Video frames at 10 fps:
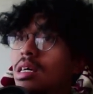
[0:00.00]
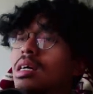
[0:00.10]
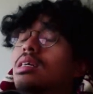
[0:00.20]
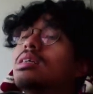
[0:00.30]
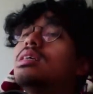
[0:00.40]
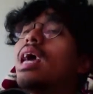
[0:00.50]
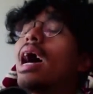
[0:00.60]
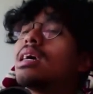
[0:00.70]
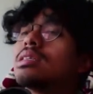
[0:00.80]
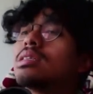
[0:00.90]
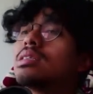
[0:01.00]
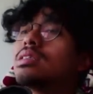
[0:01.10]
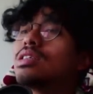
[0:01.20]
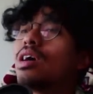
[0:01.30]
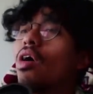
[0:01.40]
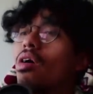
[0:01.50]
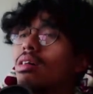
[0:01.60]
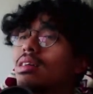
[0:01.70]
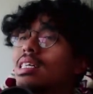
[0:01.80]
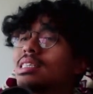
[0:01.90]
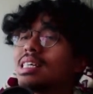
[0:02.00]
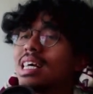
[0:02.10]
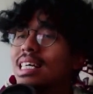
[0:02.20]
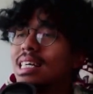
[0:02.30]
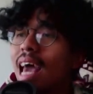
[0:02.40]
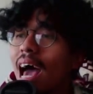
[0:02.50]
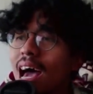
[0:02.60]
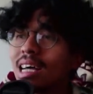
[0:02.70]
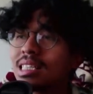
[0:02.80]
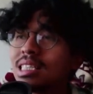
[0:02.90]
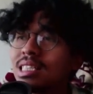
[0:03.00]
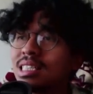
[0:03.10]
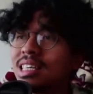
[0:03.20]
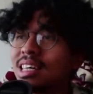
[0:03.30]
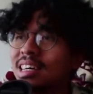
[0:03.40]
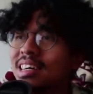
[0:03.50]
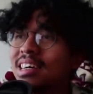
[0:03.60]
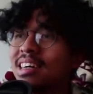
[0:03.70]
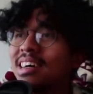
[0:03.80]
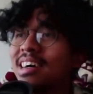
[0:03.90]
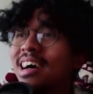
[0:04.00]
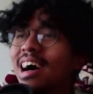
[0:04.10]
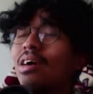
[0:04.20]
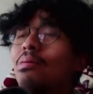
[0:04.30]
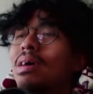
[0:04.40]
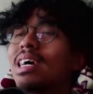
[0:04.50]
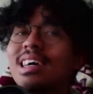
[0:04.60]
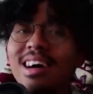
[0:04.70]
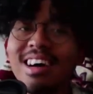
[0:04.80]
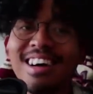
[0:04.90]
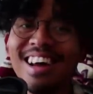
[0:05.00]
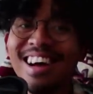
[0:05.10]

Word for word: Yes to all this. Yes! Oh my god.